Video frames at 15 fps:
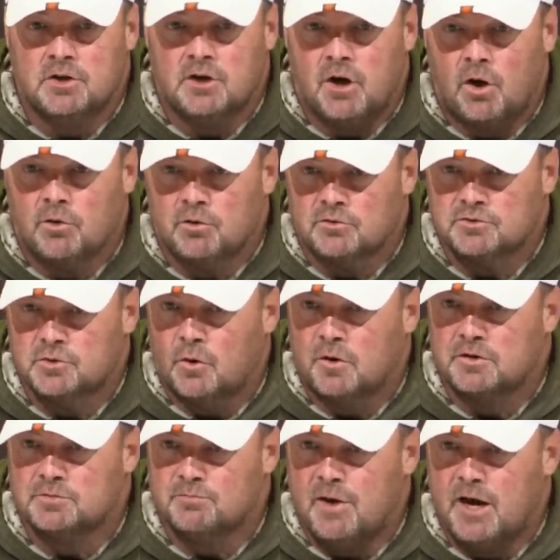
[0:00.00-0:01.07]
all those
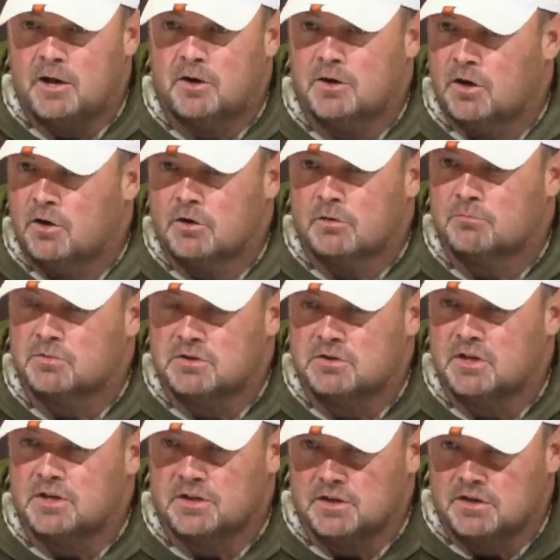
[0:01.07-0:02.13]
yards matter, and all of them
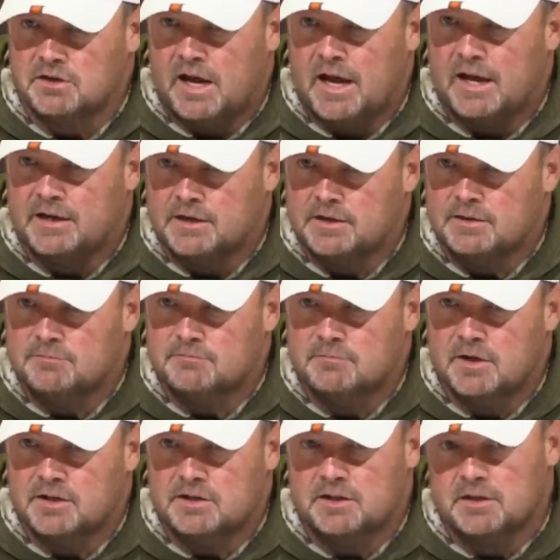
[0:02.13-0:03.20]
tend to add up.
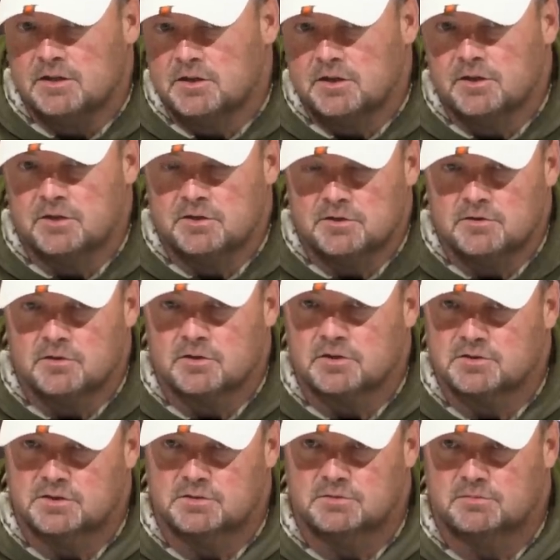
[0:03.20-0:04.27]
At the end of the year, you look
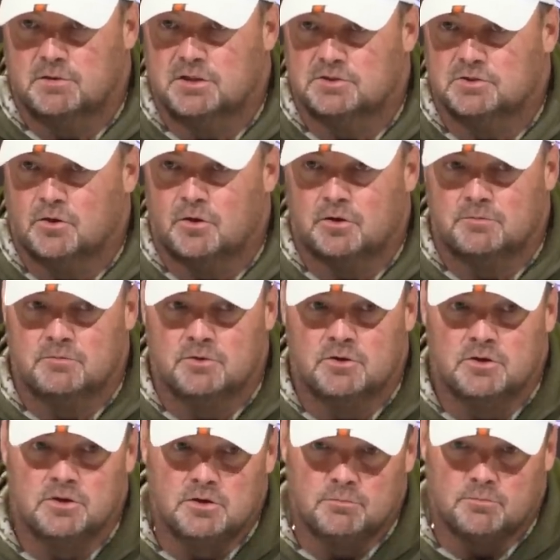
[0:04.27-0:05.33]
and see somebody's yard
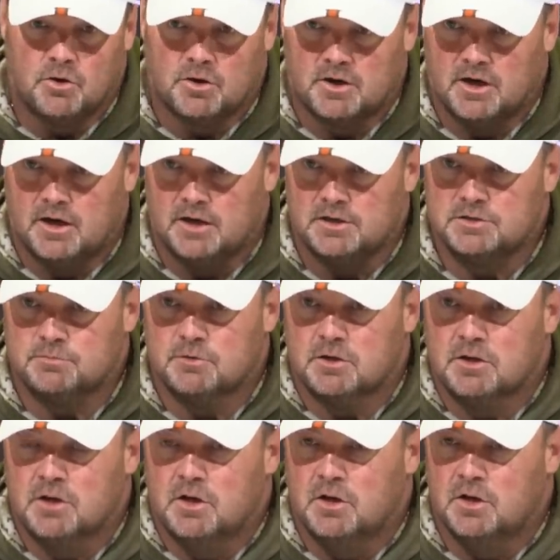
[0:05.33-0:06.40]
per catch, but
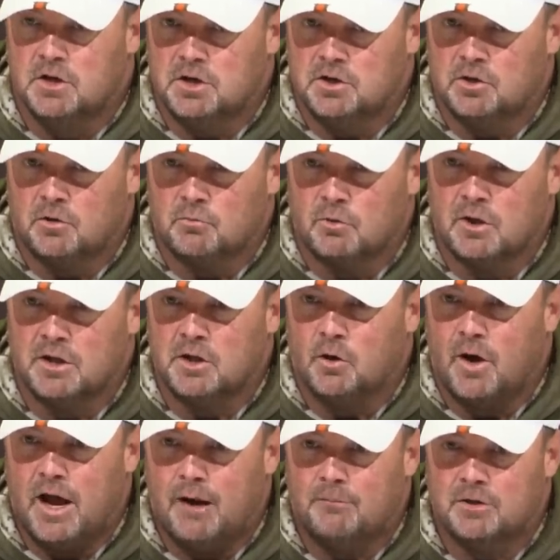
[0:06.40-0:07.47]
you don't really know
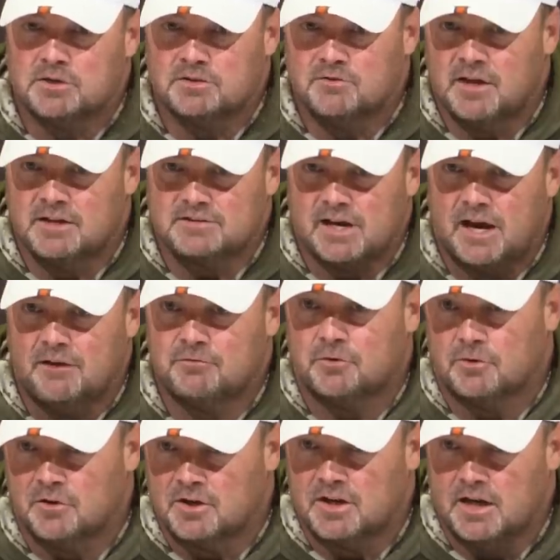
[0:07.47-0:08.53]
how much of that's
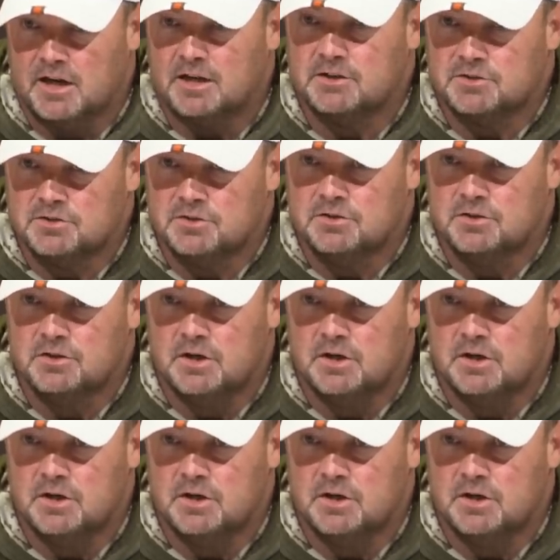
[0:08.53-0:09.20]
after the catch.